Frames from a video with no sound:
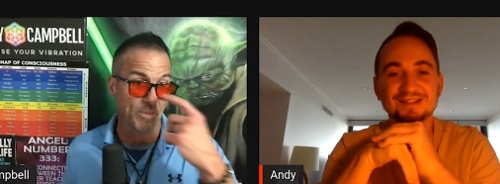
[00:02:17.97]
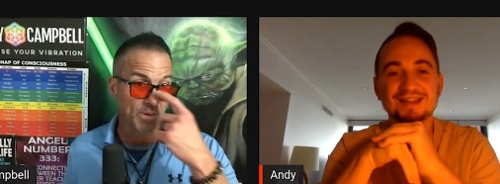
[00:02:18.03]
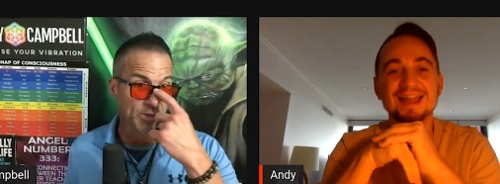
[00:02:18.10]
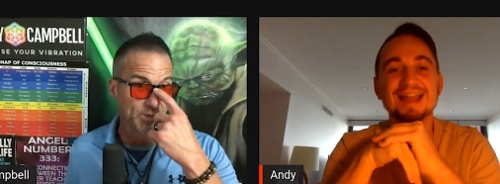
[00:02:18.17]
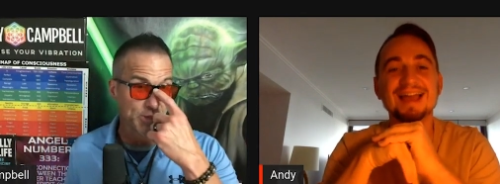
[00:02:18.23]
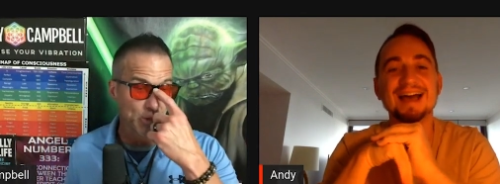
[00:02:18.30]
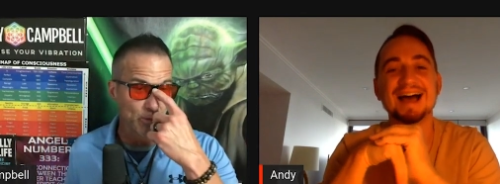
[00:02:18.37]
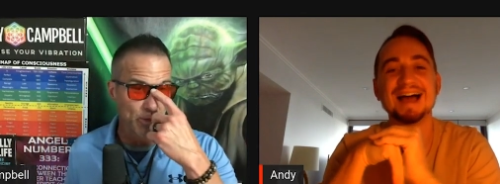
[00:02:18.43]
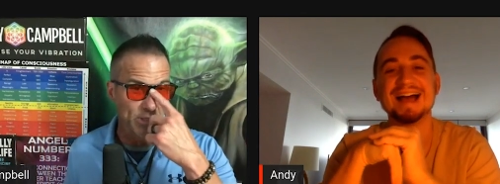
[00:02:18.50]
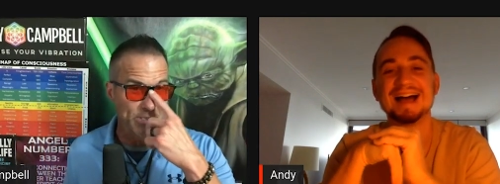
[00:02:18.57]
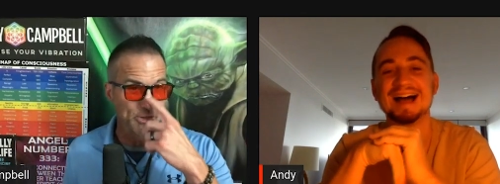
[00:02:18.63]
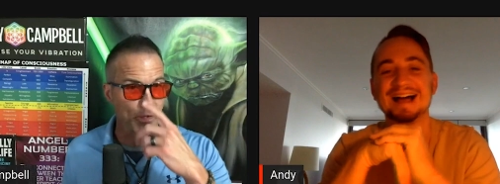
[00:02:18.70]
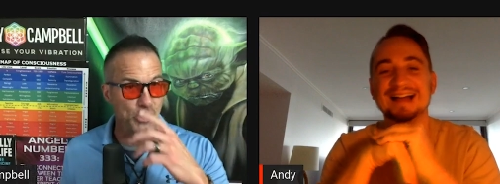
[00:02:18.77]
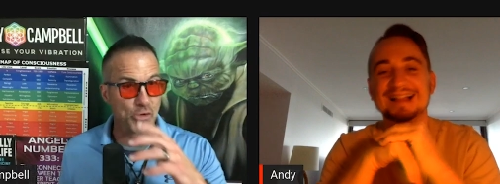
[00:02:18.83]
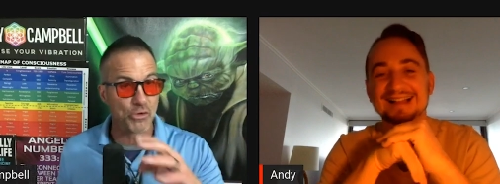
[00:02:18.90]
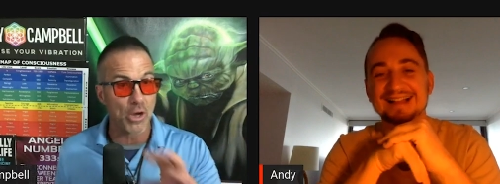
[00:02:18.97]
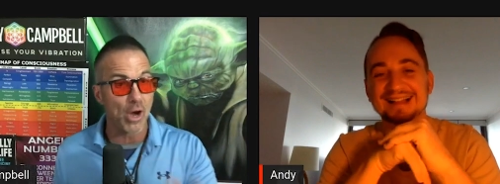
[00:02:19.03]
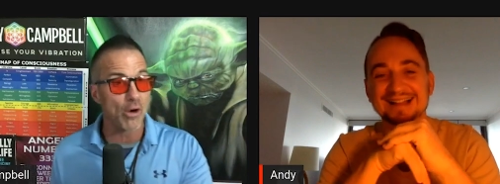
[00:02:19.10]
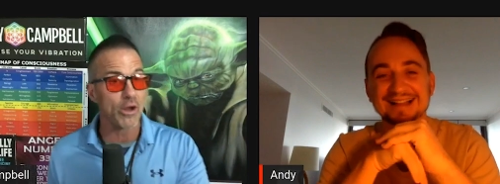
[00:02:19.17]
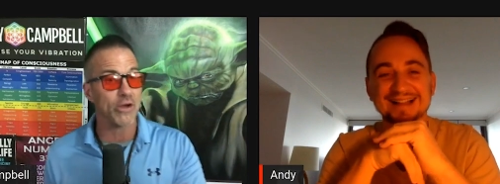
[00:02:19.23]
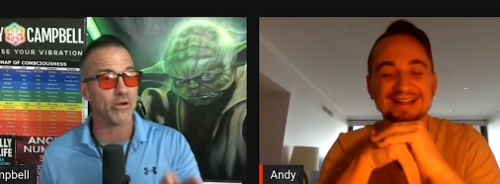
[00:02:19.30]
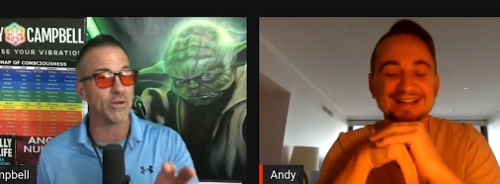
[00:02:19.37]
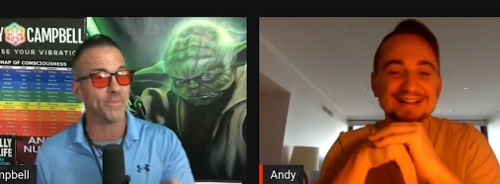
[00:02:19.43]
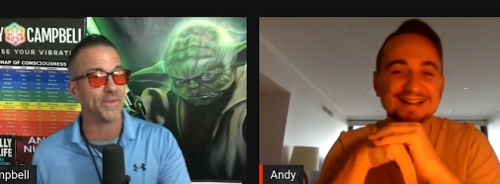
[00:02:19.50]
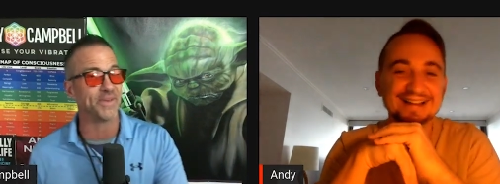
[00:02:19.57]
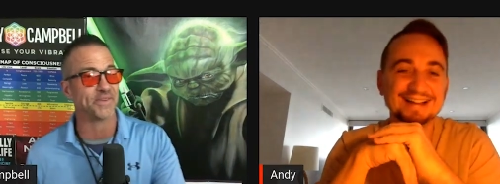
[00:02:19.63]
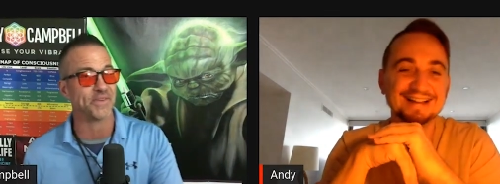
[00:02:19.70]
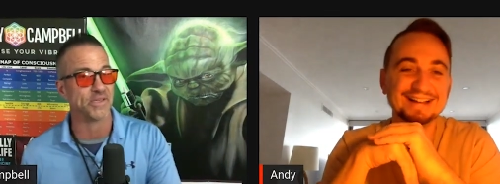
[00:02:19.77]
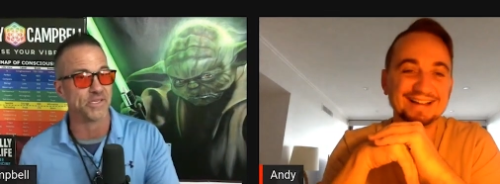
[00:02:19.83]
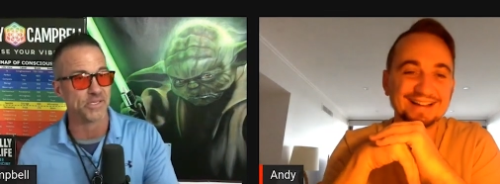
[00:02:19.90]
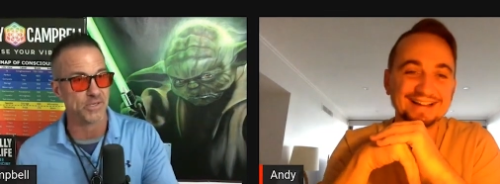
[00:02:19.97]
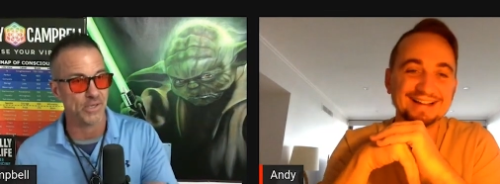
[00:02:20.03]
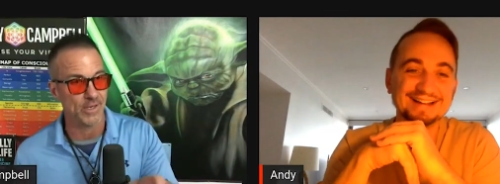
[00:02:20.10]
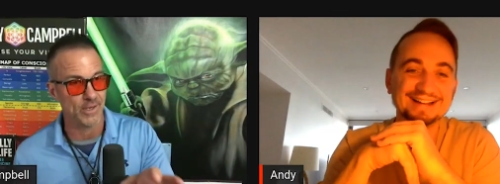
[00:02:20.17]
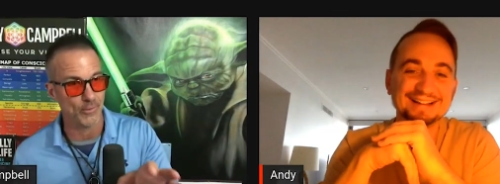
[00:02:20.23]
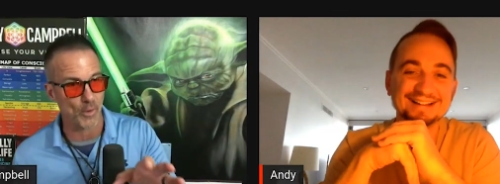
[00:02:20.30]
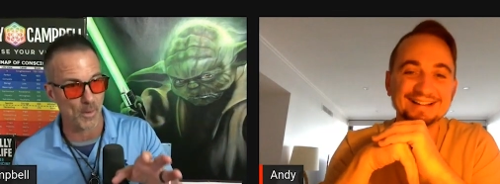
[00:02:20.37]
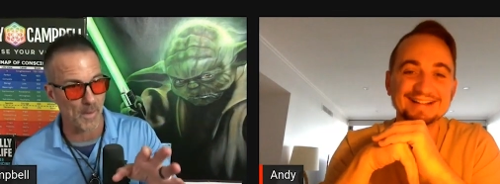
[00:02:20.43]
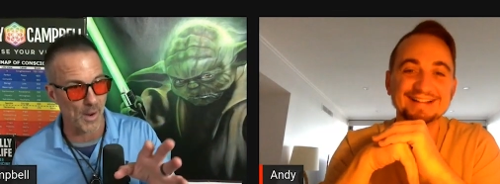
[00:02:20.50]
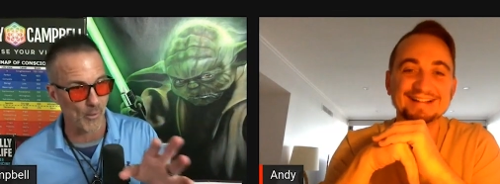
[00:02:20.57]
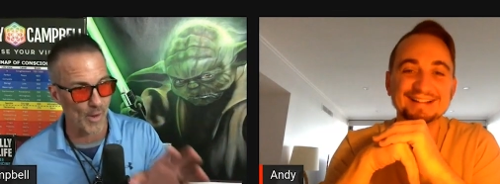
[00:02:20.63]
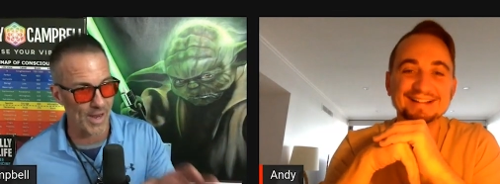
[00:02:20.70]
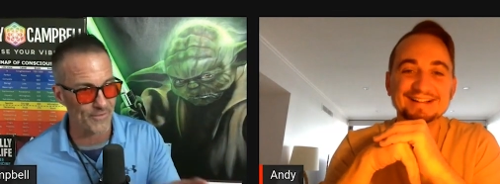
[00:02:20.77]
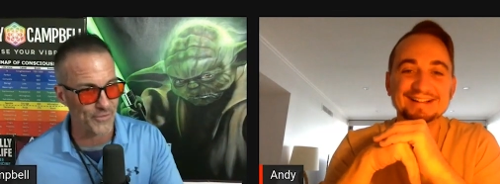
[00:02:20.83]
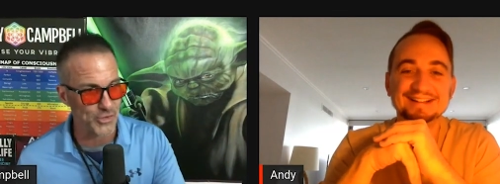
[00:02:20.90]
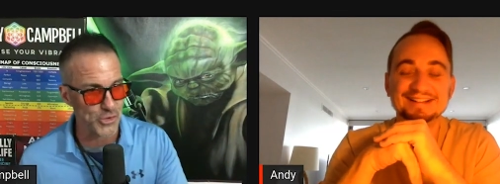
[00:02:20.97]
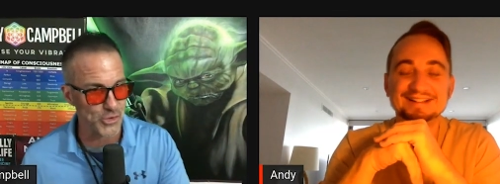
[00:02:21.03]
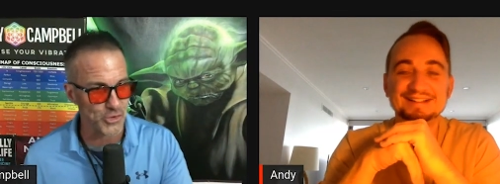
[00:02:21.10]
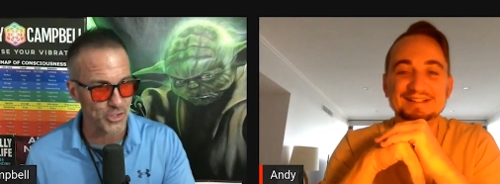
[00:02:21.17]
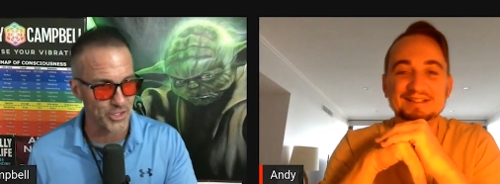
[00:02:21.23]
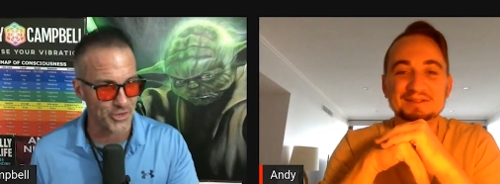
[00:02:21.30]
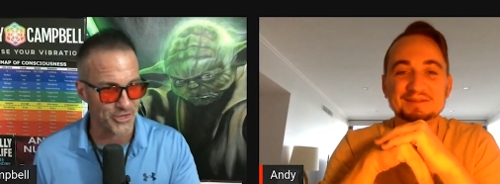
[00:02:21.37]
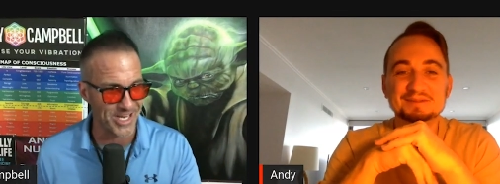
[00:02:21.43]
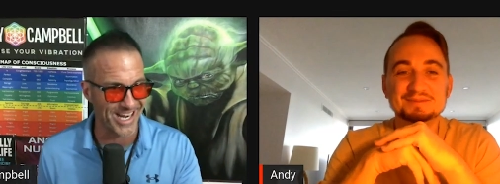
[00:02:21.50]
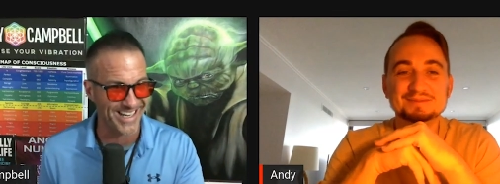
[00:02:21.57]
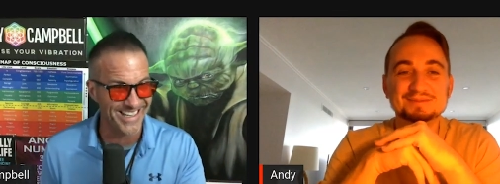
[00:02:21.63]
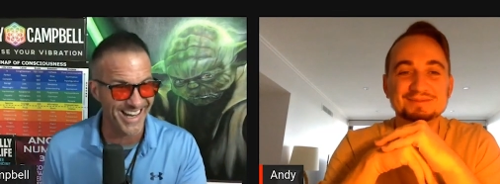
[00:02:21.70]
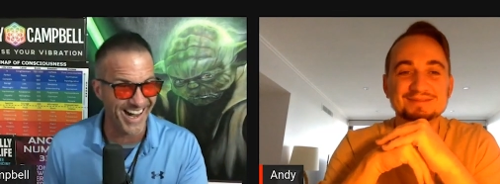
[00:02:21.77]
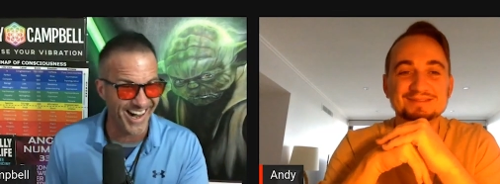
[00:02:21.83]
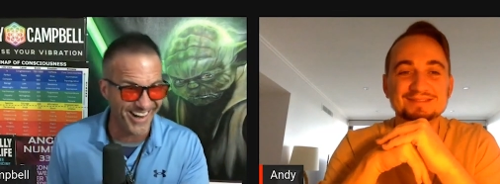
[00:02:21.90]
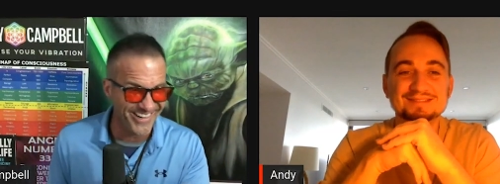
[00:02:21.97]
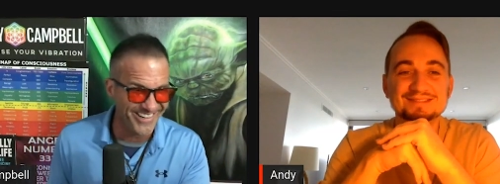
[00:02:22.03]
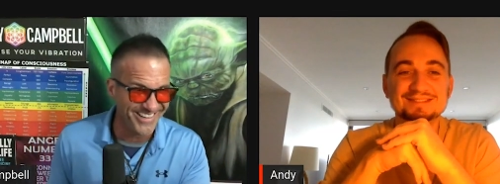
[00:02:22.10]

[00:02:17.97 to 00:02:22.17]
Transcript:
Speaker 1: So so you know you're in business but my wife is using your technology.